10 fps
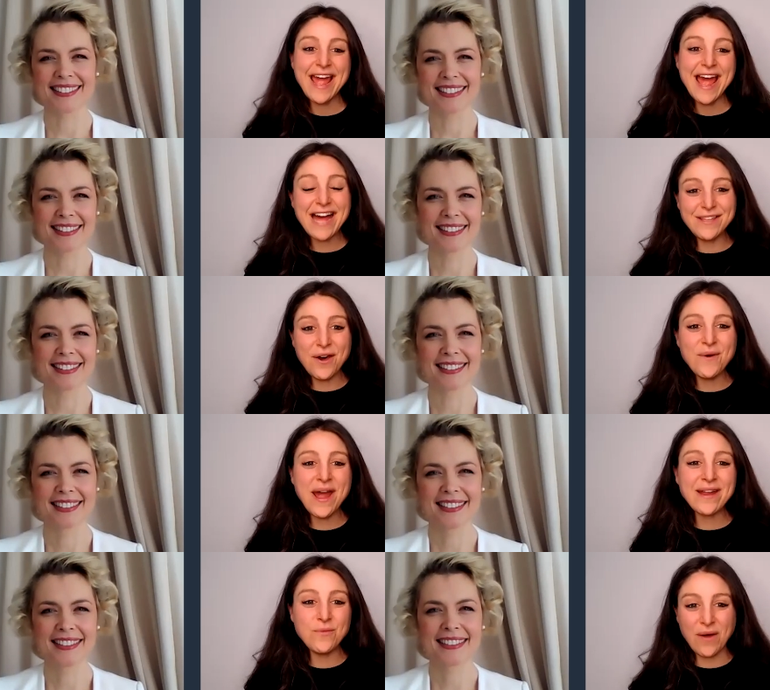Speaker 1: Hello
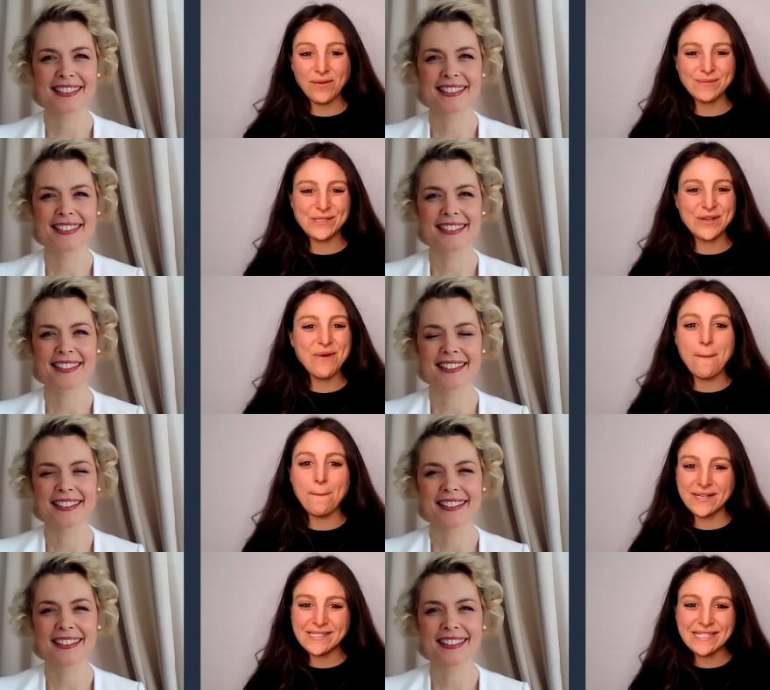and welcome to our
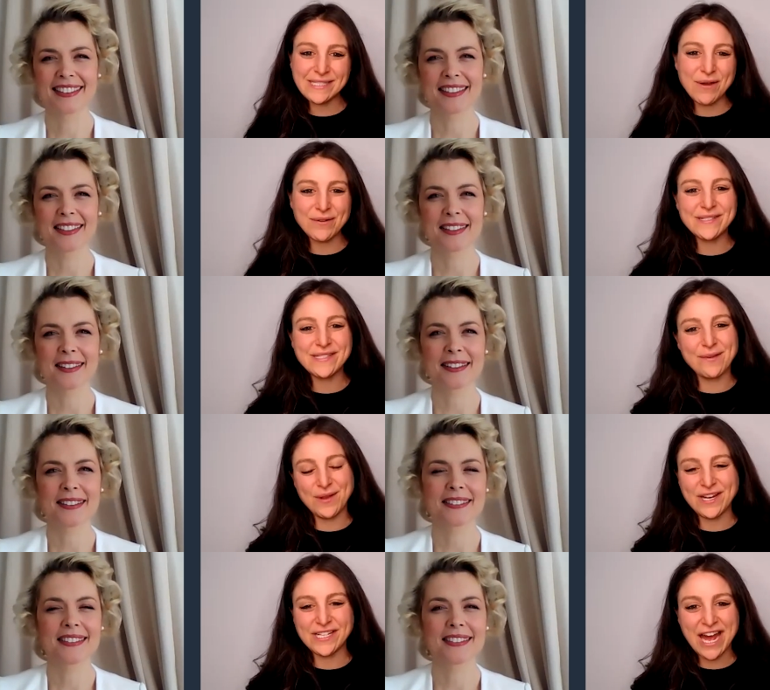Business Builders
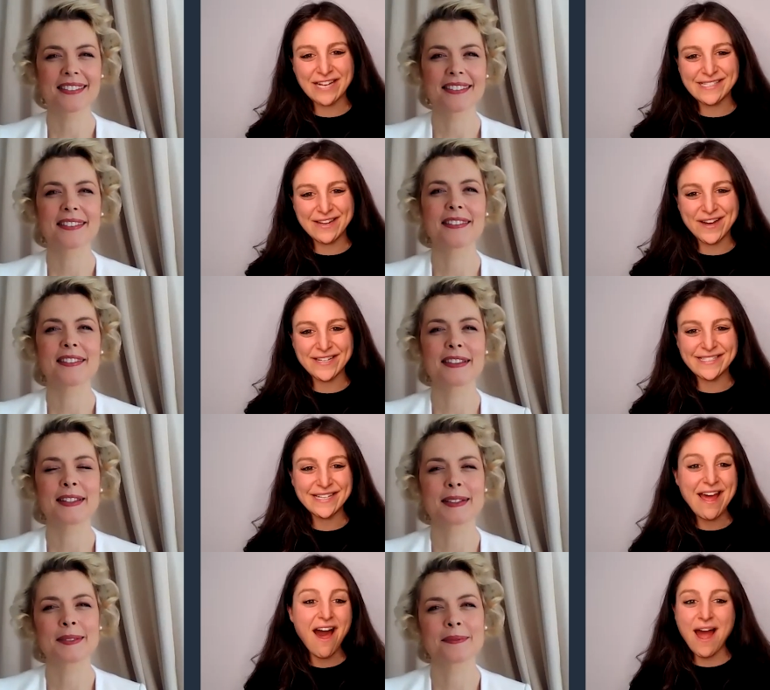Community Chat series.
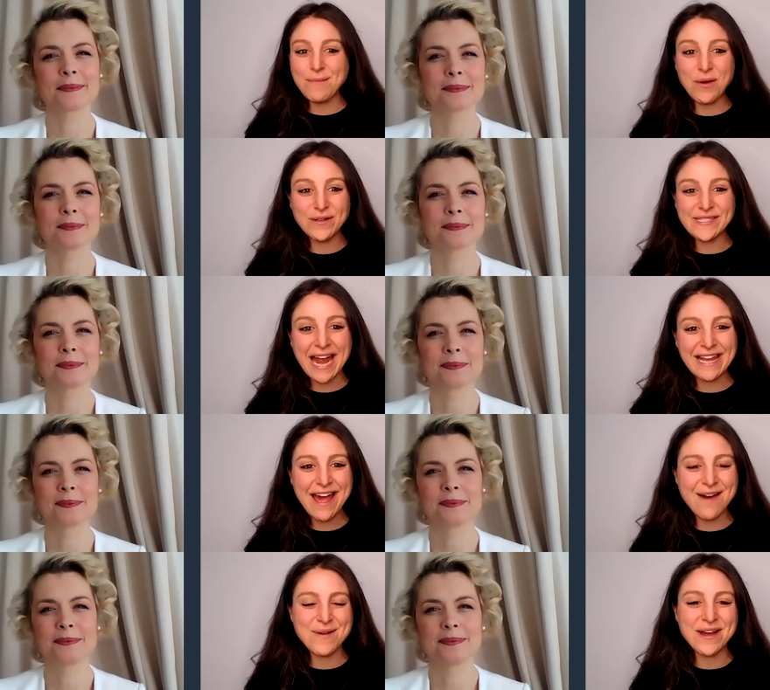I'm your host, Aley
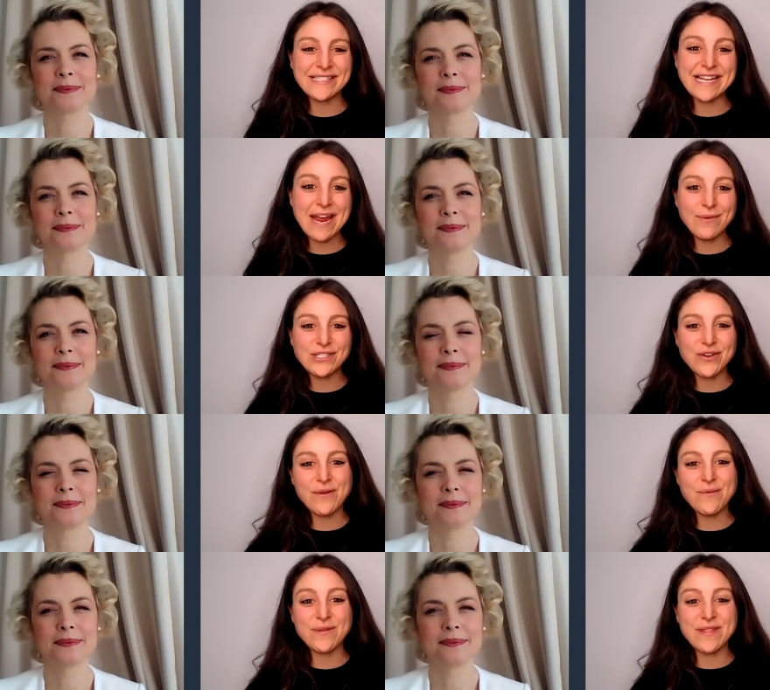Hammer, and today we're joined
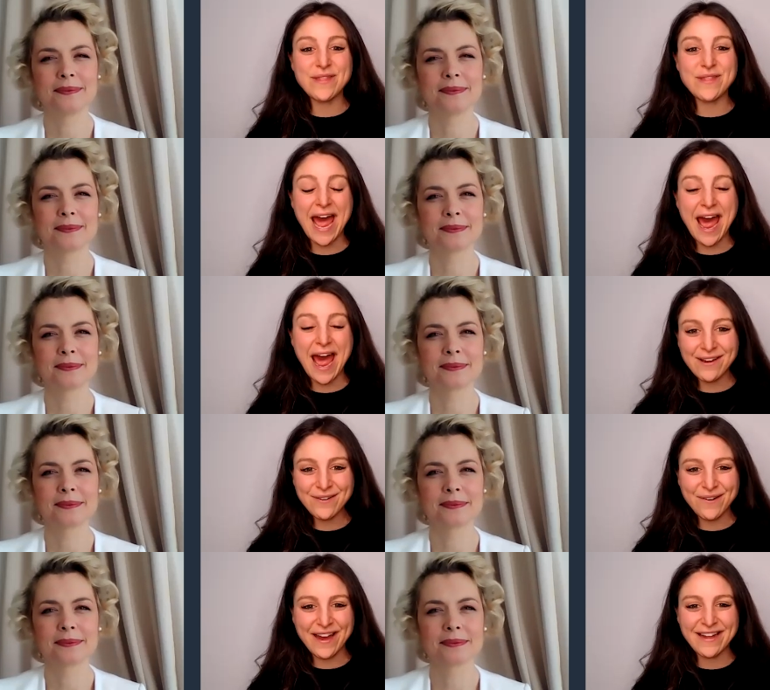with Anna
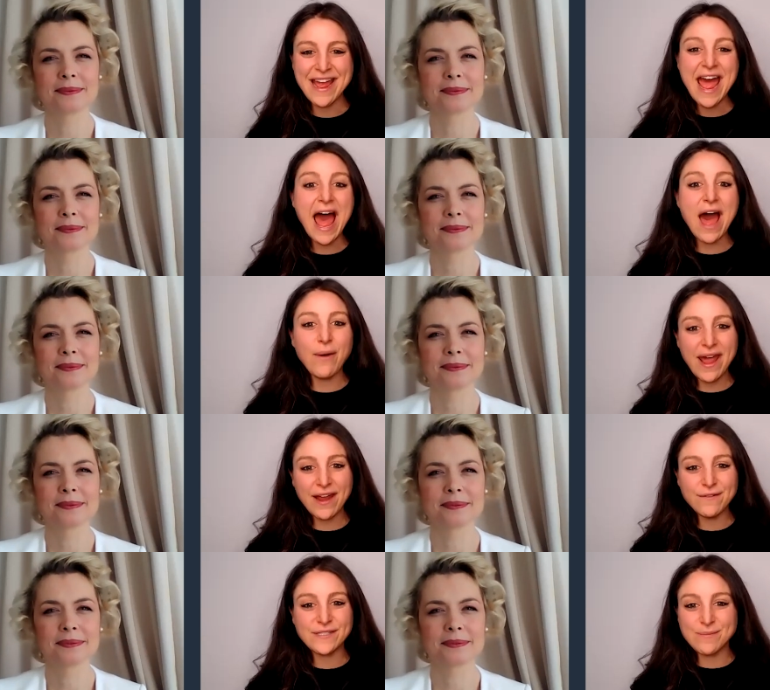Green, our Head
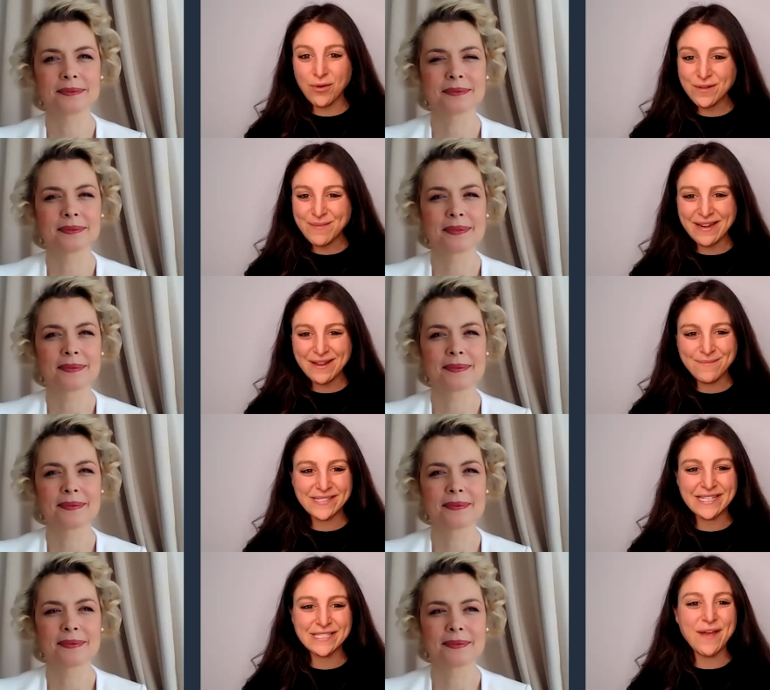of Small and Medium
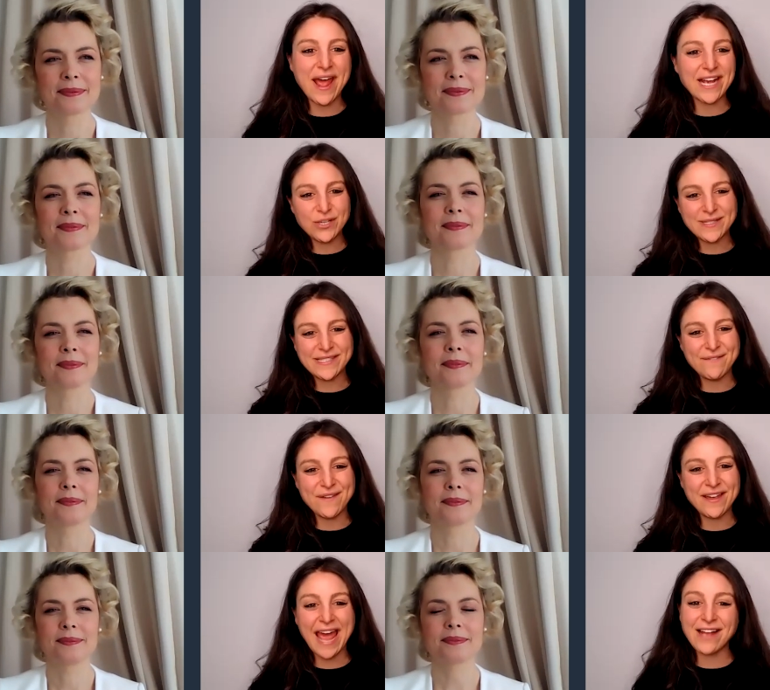Business for Asia
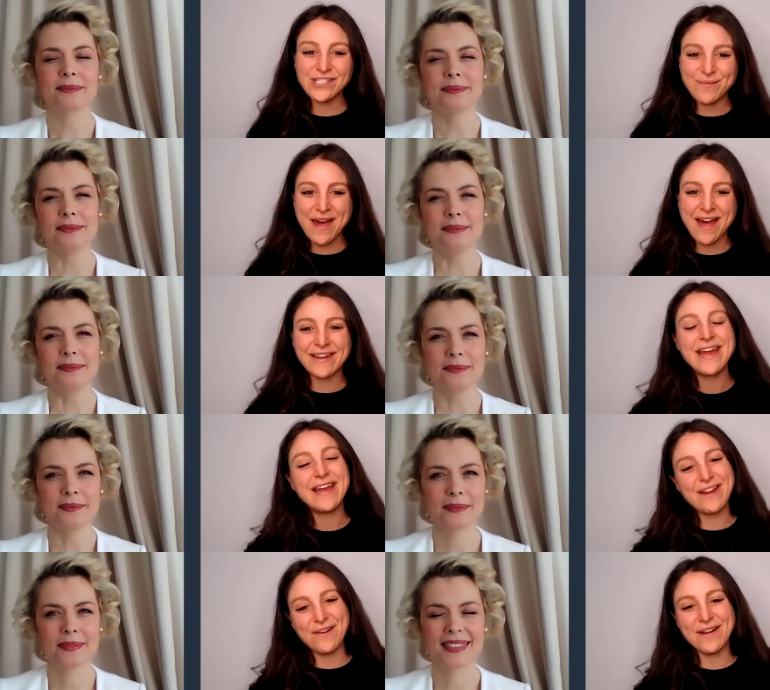Pacific and Japan
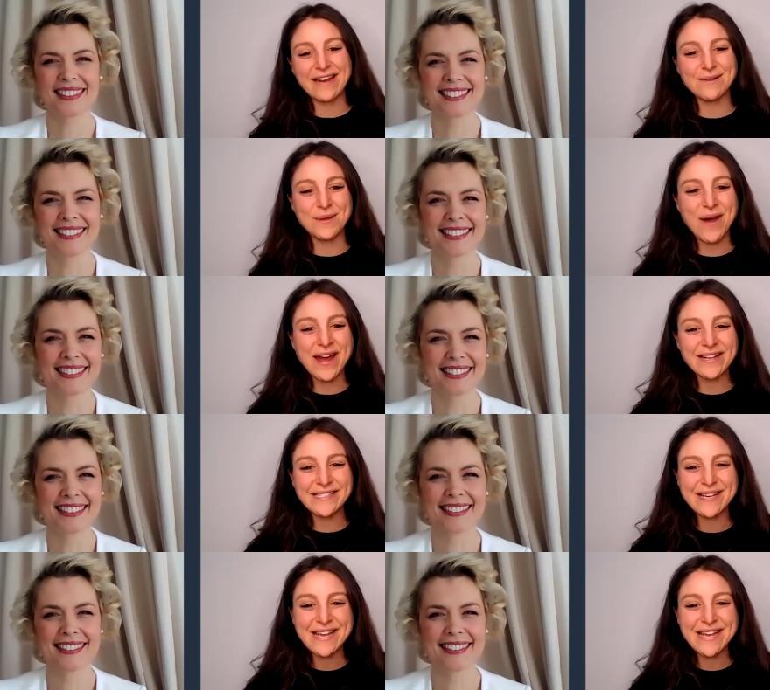here at A W S.